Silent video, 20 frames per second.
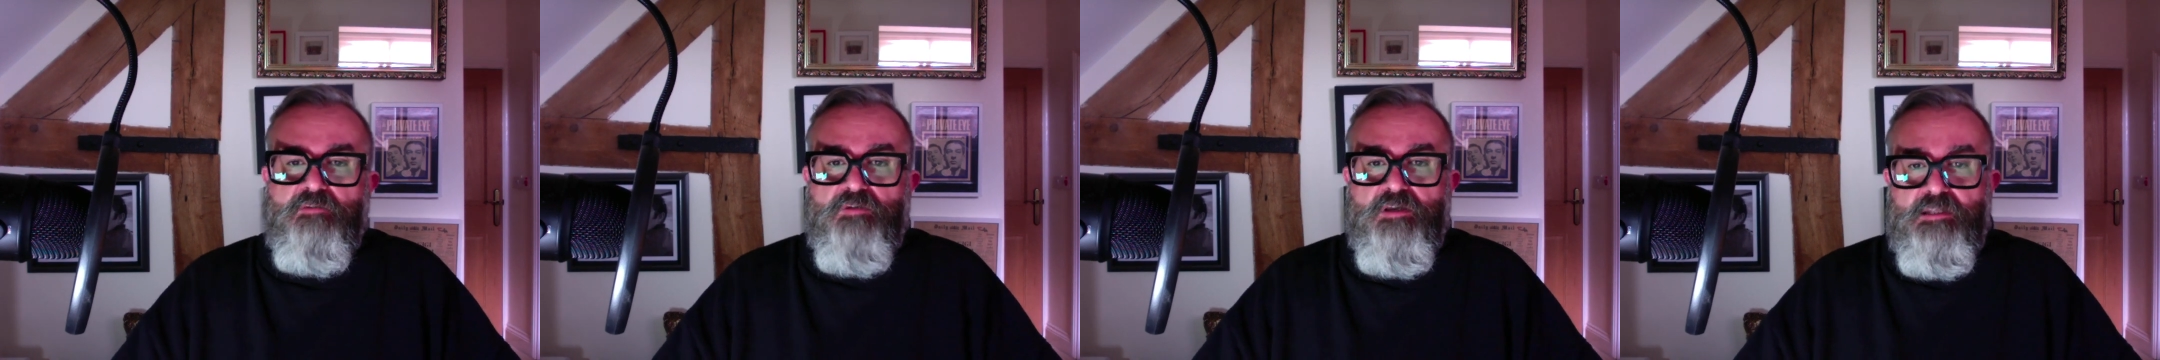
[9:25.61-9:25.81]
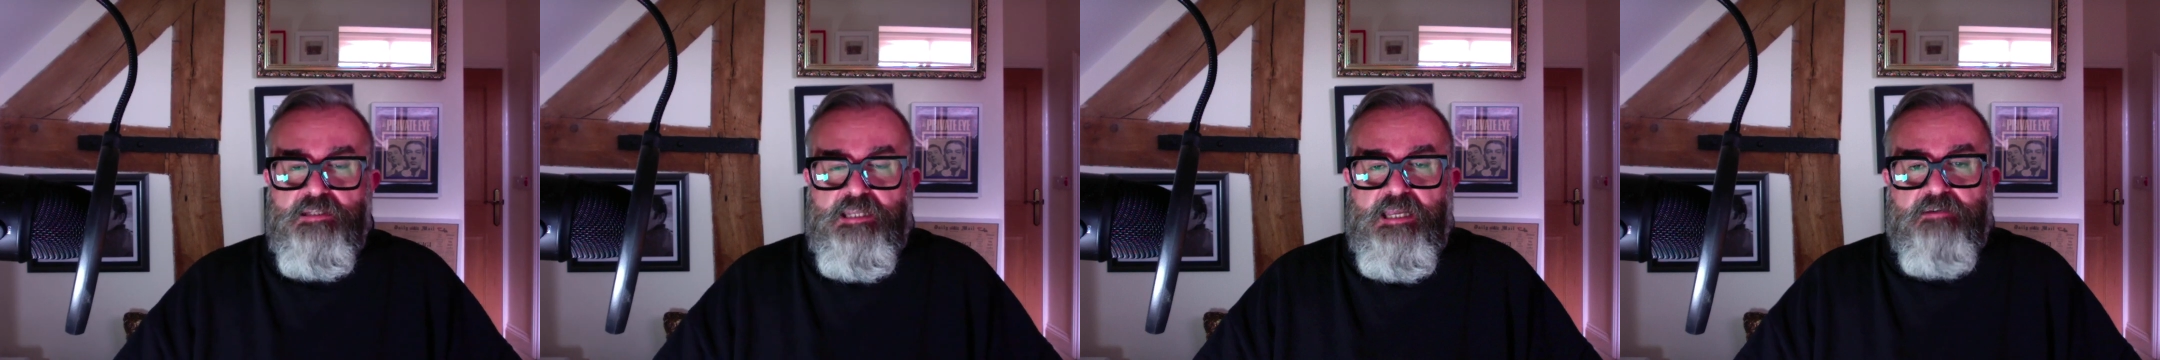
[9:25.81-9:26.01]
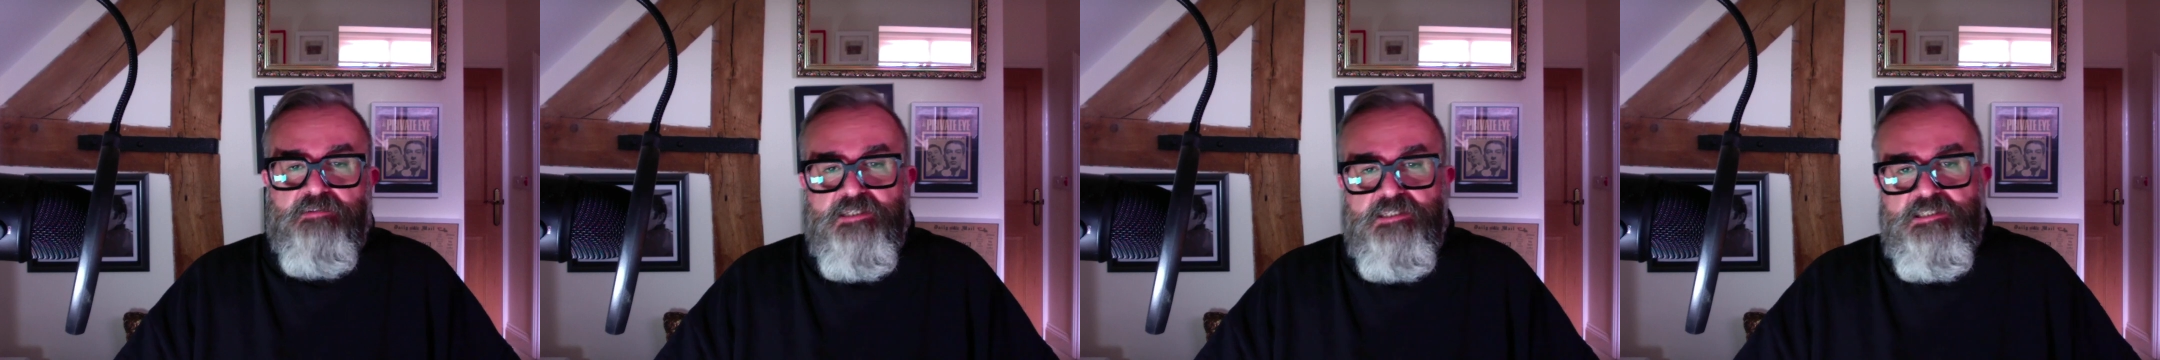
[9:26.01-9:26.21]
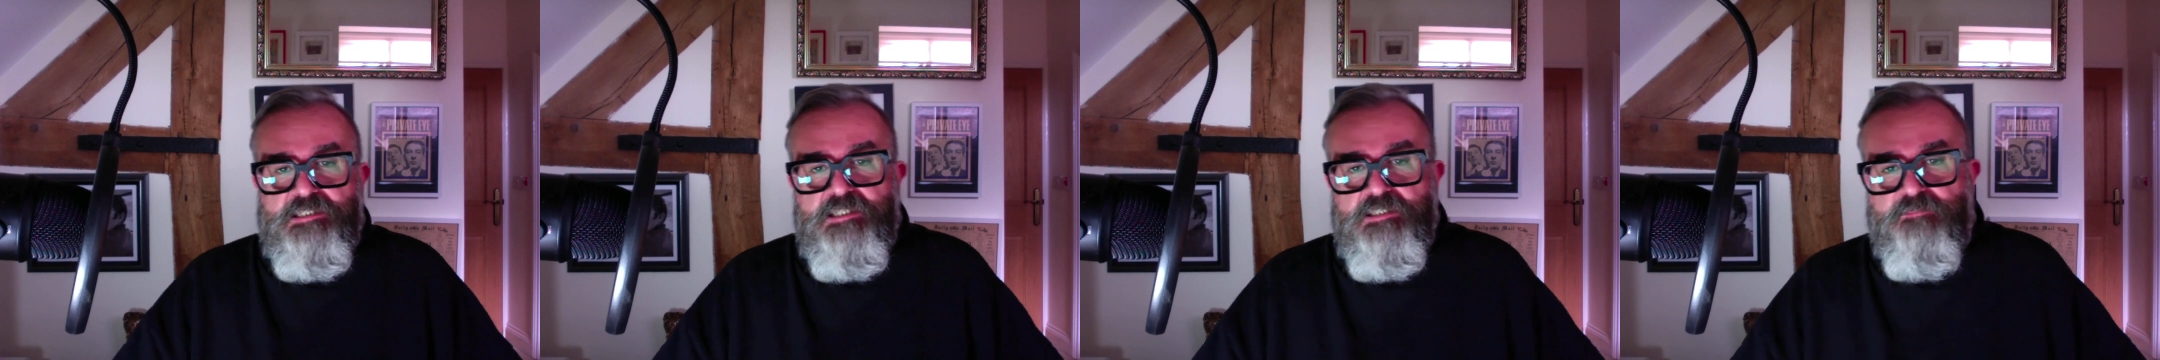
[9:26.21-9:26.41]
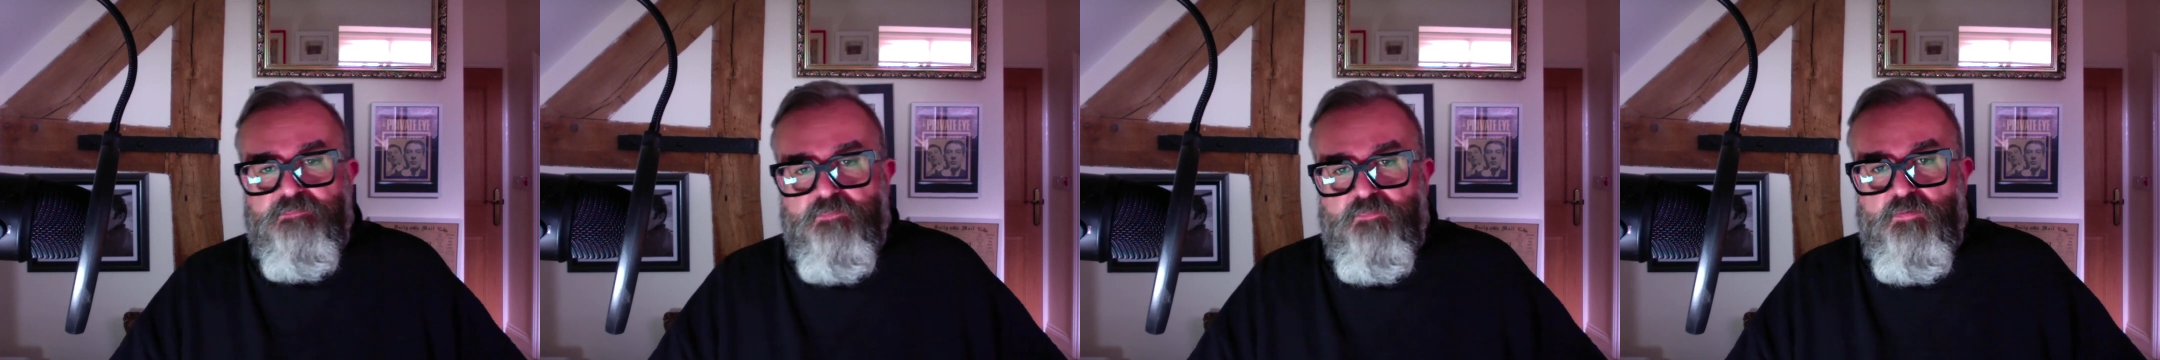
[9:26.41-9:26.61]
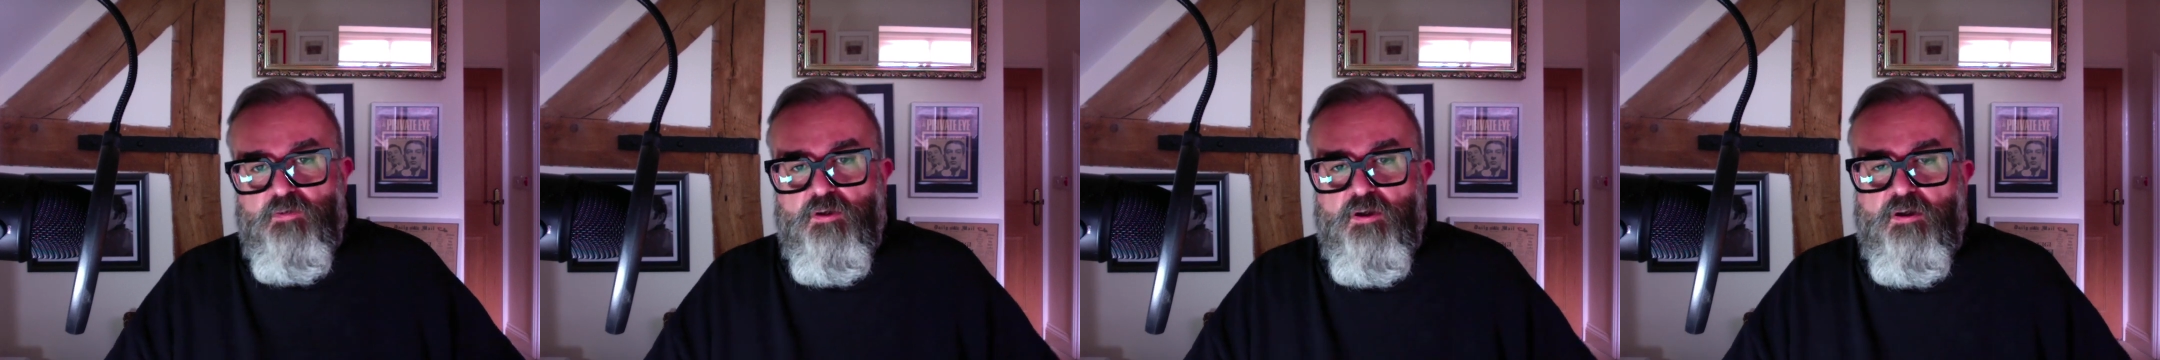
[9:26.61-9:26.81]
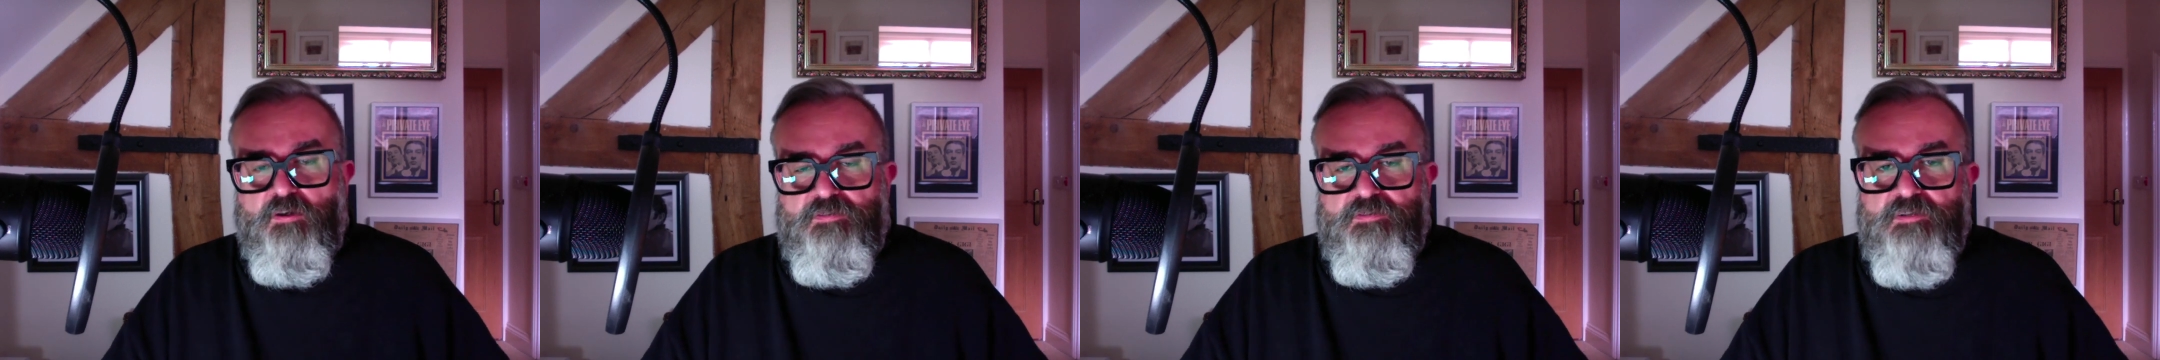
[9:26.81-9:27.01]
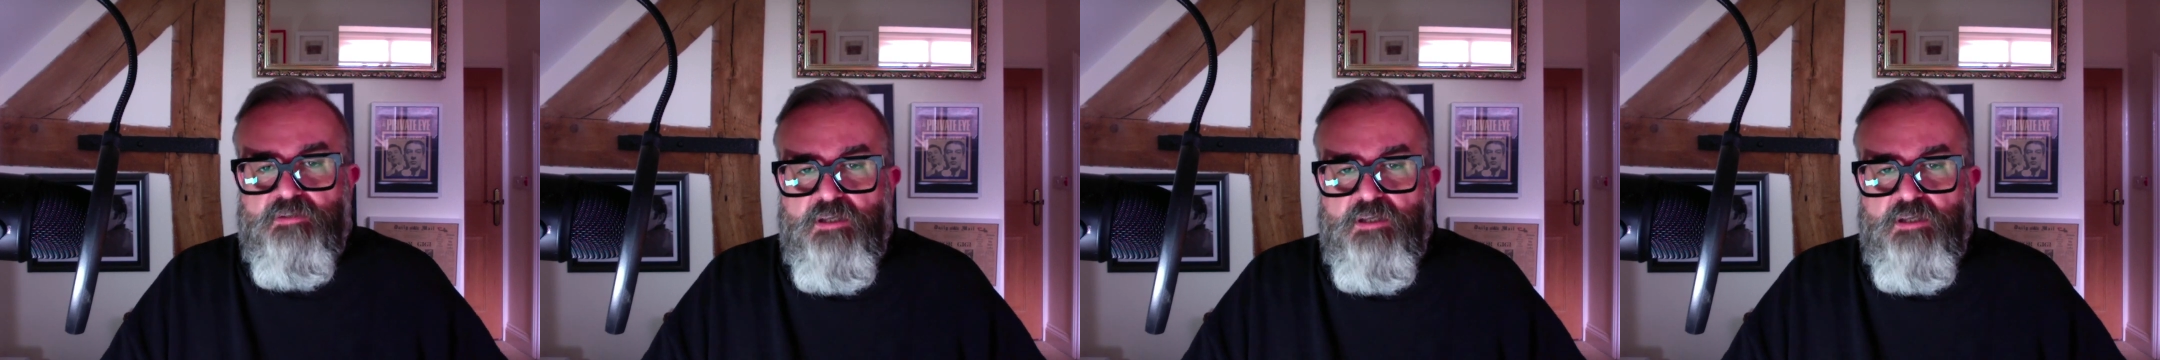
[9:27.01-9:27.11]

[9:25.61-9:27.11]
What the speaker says: Now this is full on.